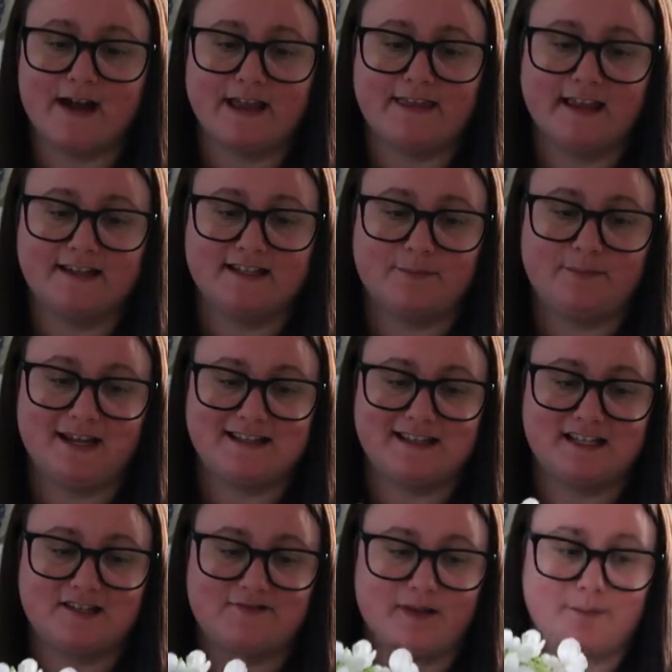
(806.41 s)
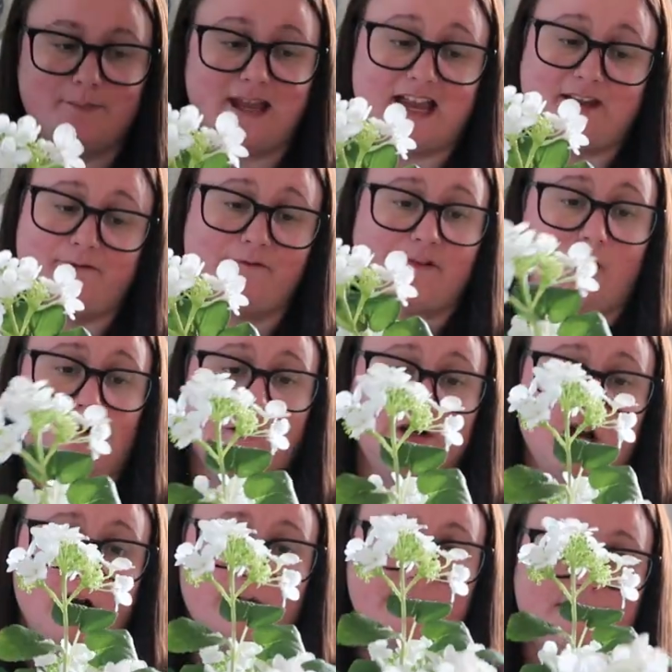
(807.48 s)
I think some pieces may have
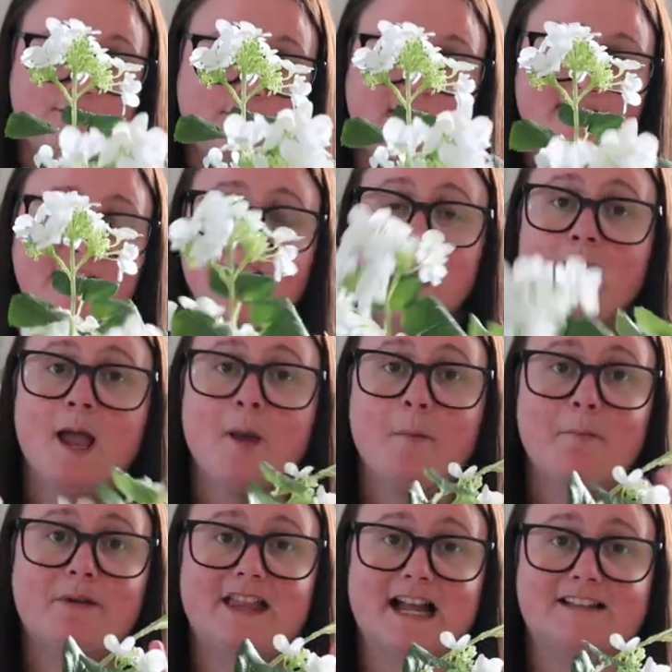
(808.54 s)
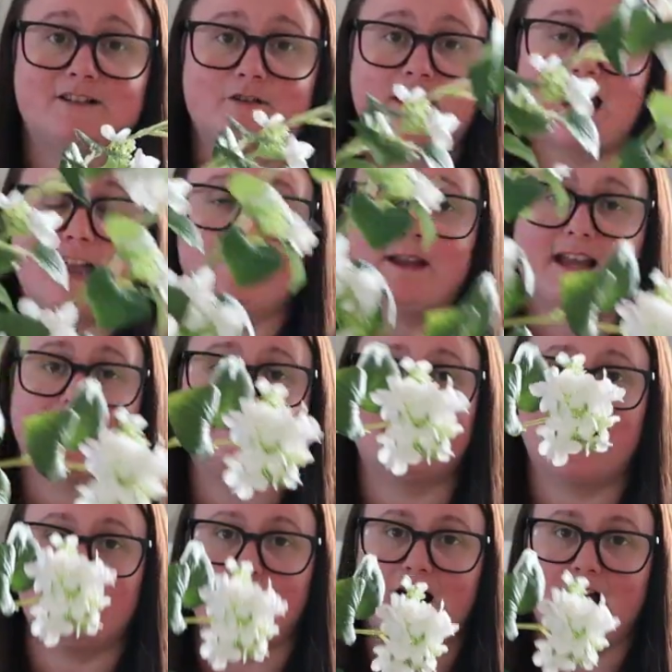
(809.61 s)
fallen off these ones, but that's okay because
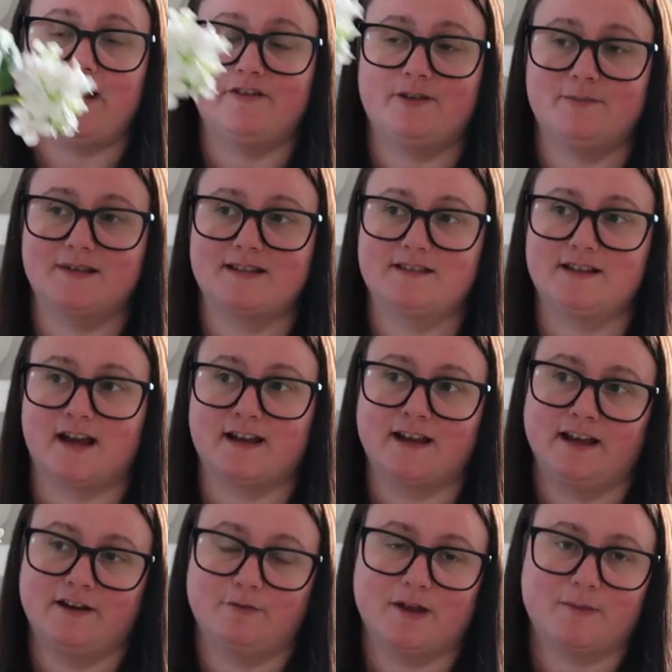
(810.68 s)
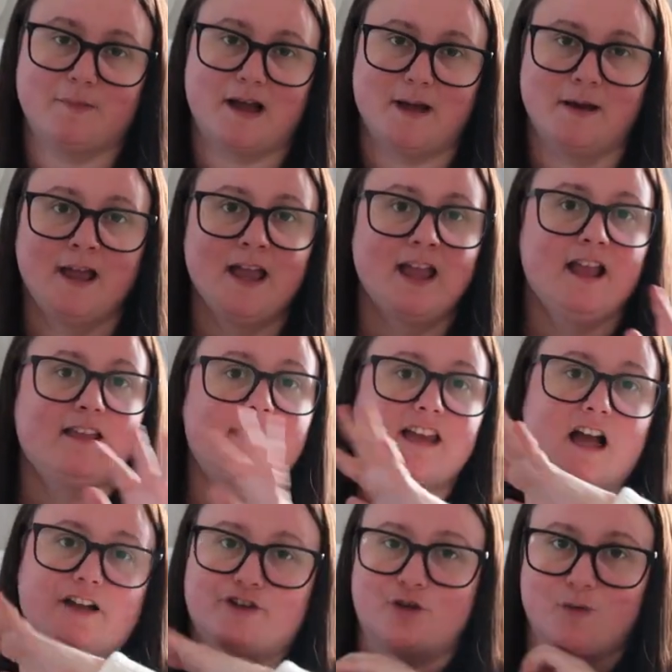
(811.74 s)
I will have them stuck in with the
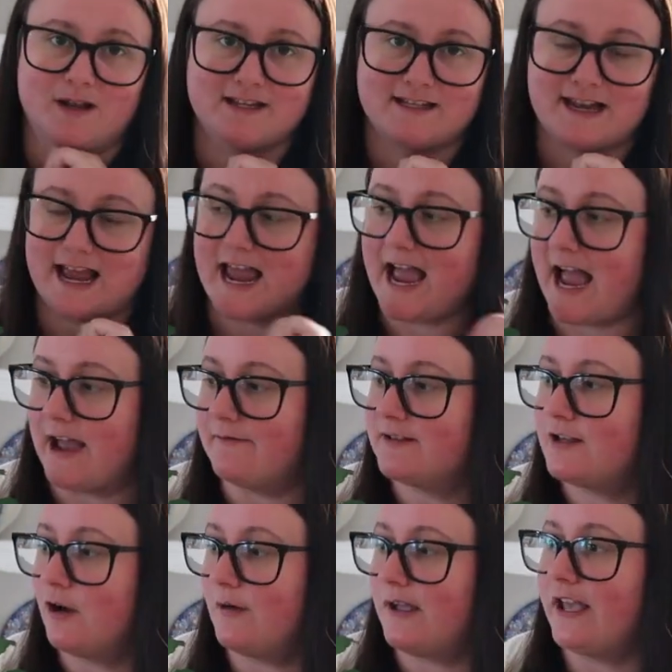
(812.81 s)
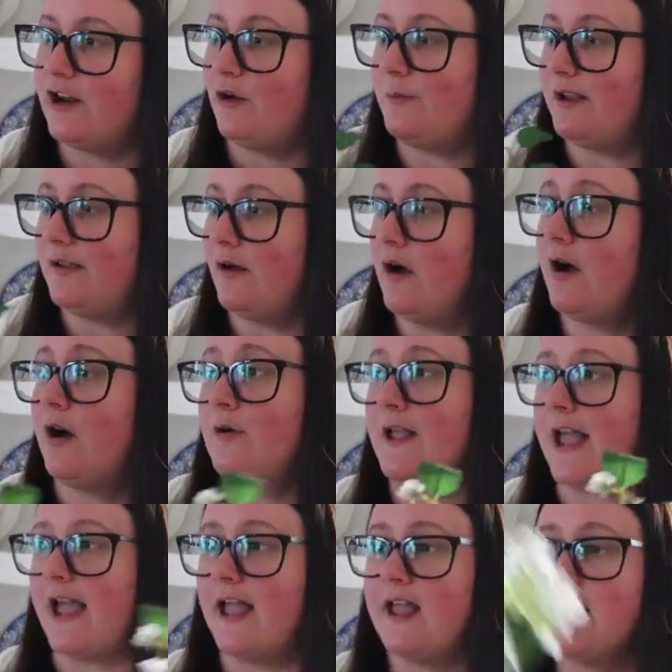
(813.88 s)
other ones that I have, so it'll be
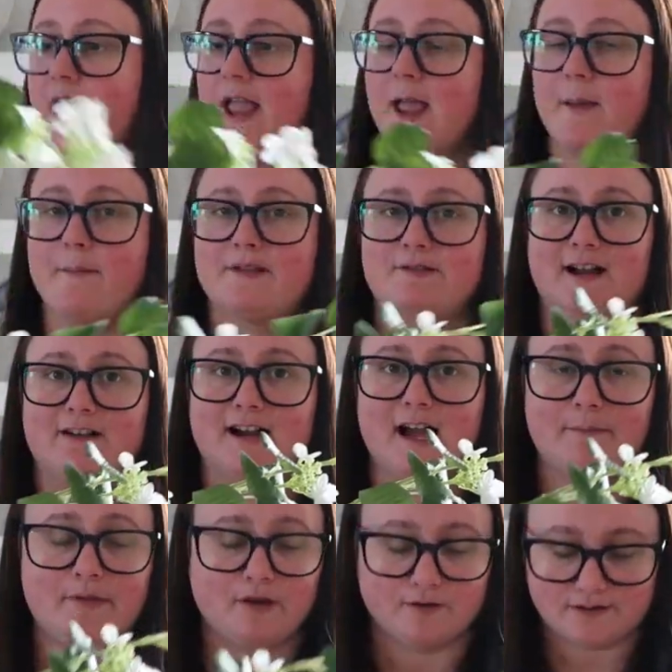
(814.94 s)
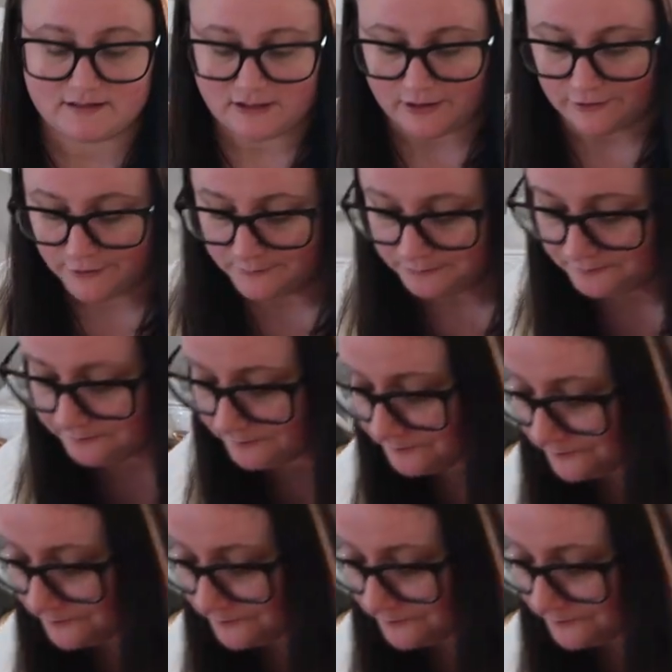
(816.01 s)
okay. So I grabbed those two.